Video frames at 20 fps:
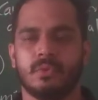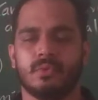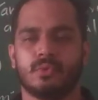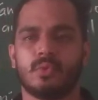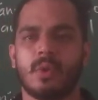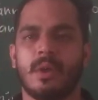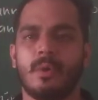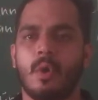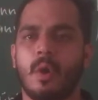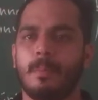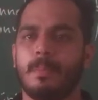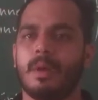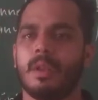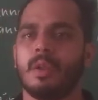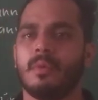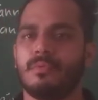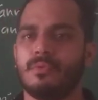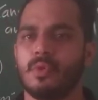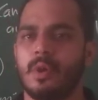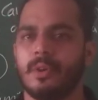So I hope all
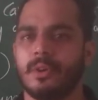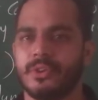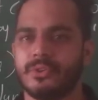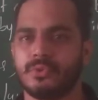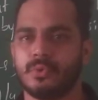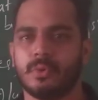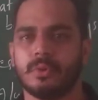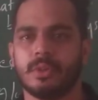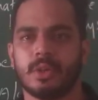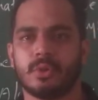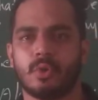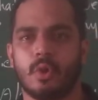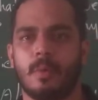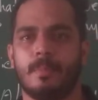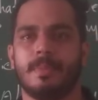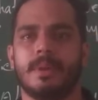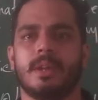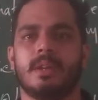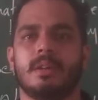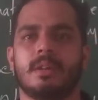of you understood the
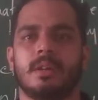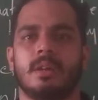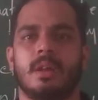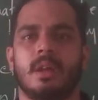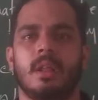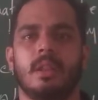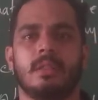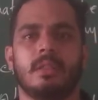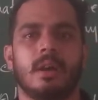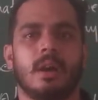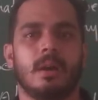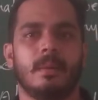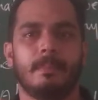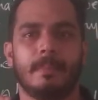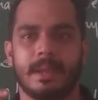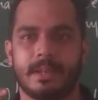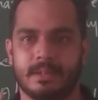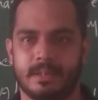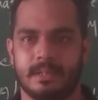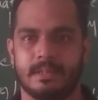topic,
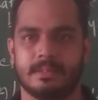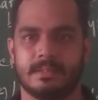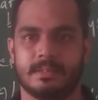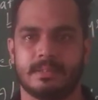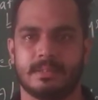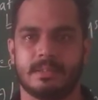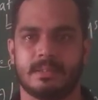metals.